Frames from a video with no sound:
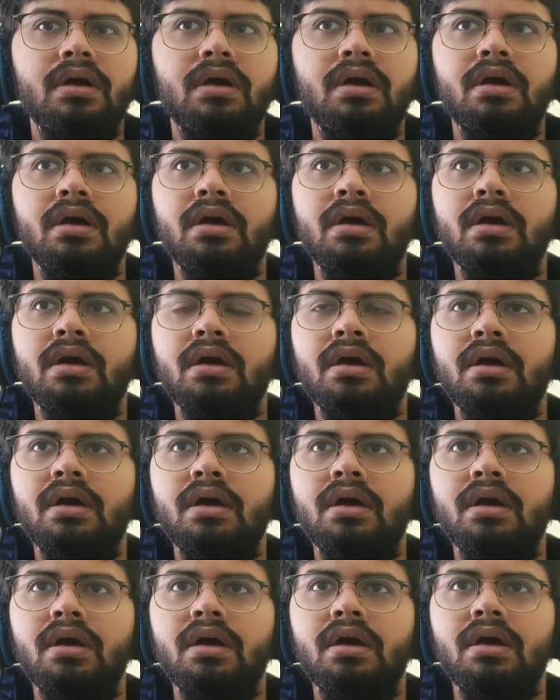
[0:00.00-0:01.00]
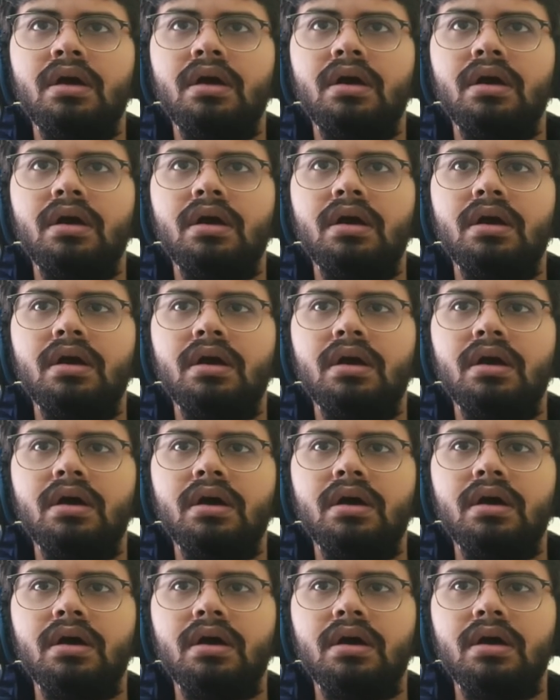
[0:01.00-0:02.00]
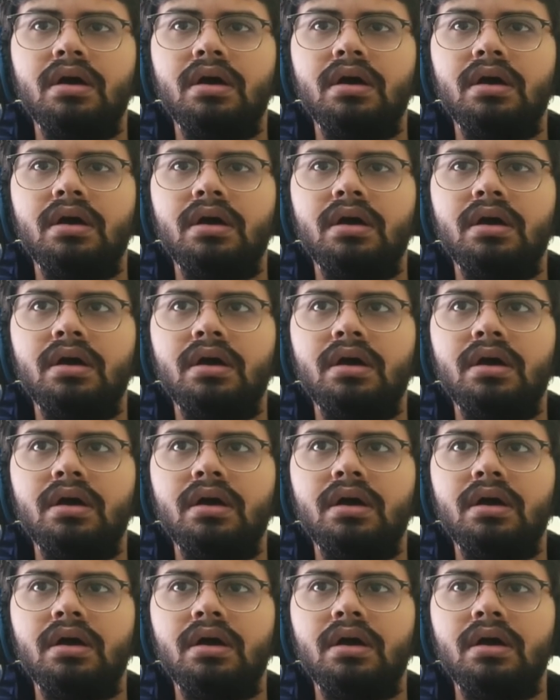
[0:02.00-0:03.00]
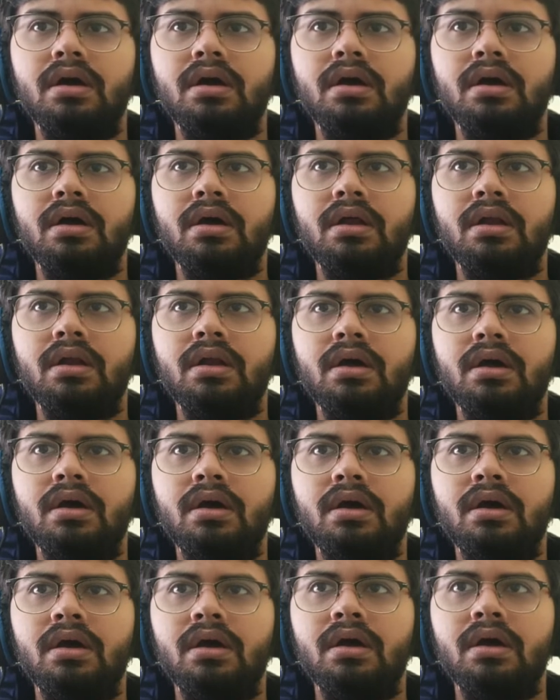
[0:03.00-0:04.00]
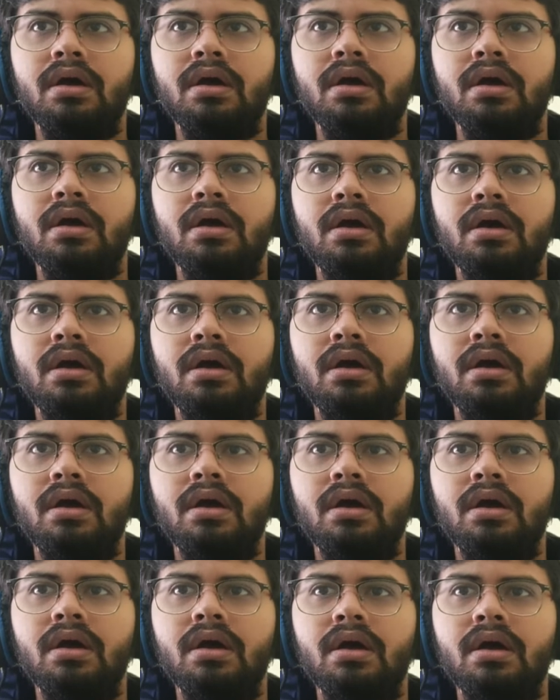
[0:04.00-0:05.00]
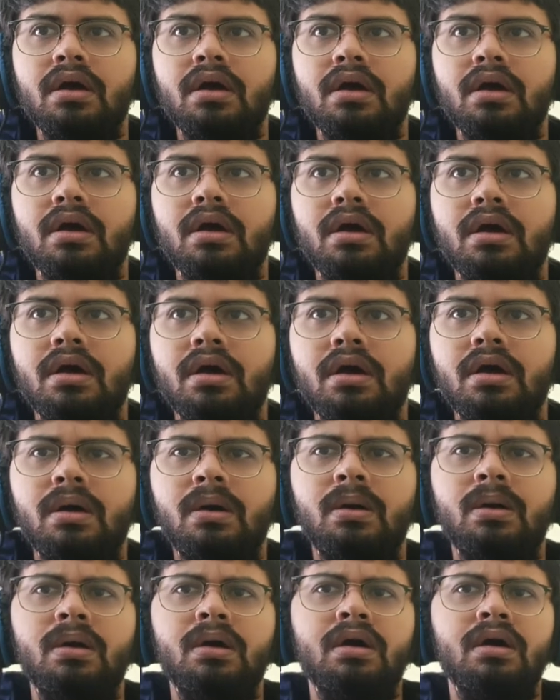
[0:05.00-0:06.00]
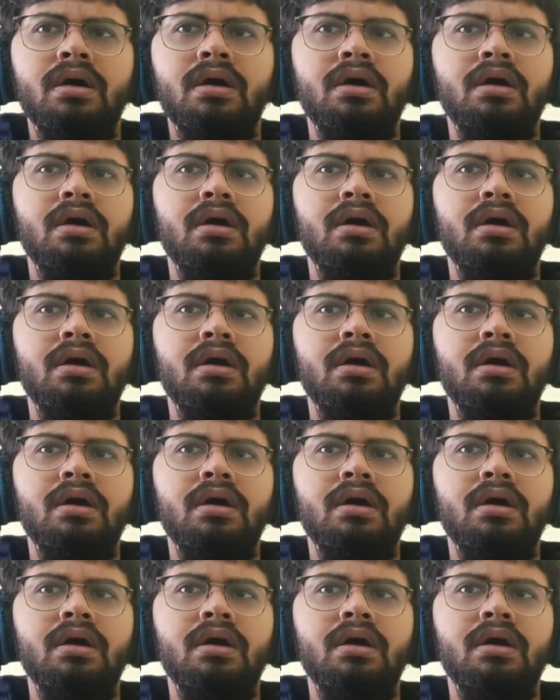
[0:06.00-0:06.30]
No one is speaking in this clip.